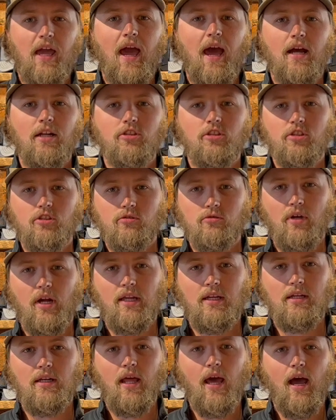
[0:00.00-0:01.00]
hatches
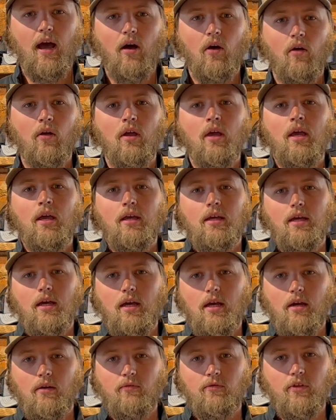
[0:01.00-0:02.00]
right now
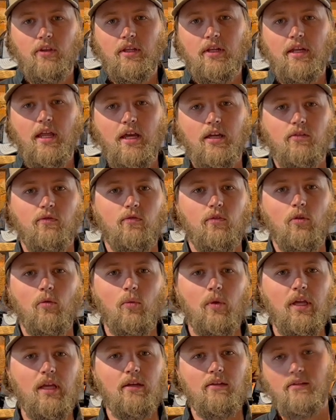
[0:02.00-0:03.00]
for the next few
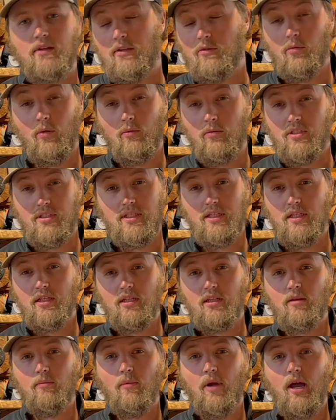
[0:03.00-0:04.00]
weeks. That's what we're seeing
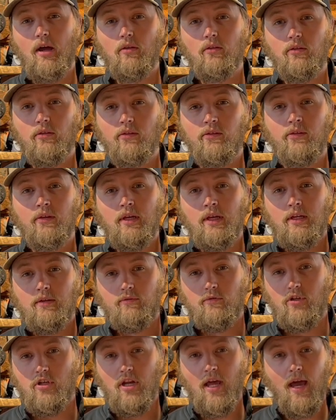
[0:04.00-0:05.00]
in the mountains
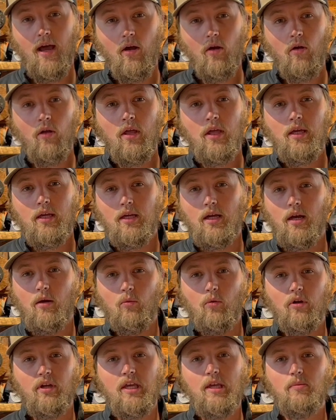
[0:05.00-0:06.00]
for now.
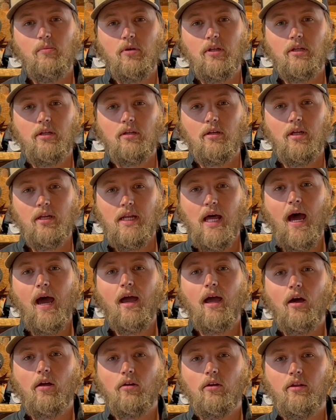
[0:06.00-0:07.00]
We'll keep an eye
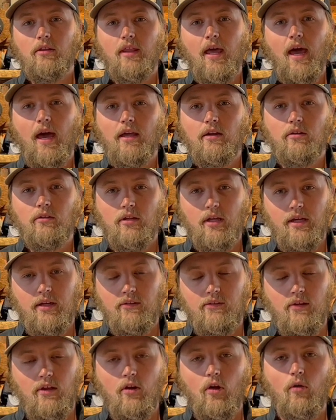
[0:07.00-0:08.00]
out on that, and like I
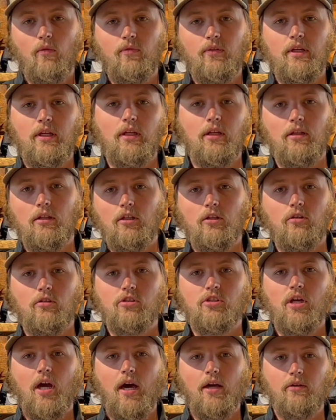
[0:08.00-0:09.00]
said, hopefully get a little
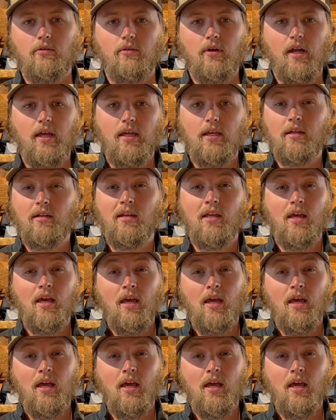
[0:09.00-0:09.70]
shot of rain.